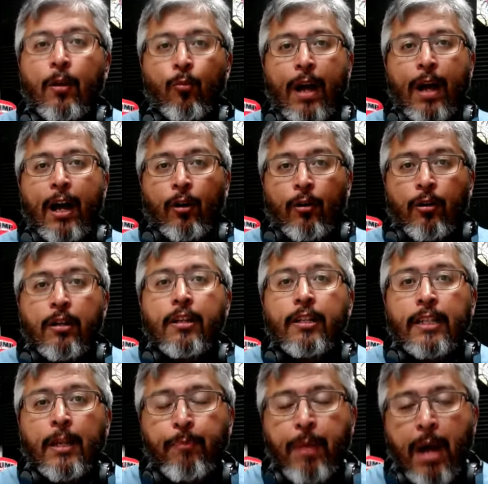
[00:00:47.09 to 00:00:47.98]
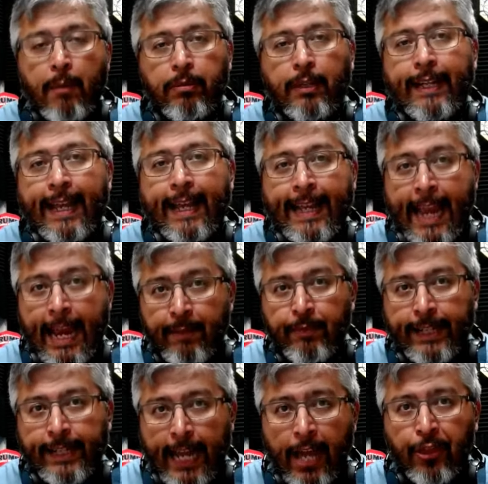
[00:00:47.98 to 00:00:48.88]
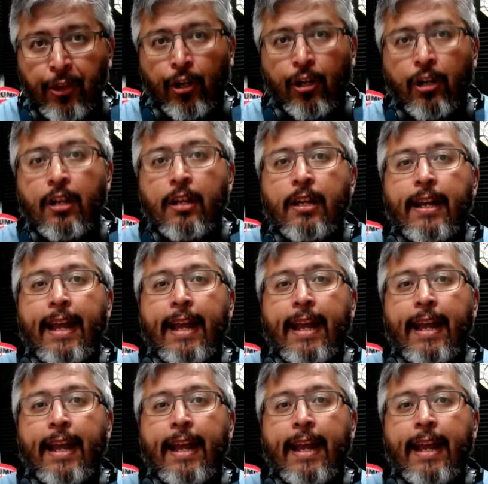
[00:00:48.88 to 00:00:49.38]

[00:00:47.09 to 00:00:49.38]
Well, the public came together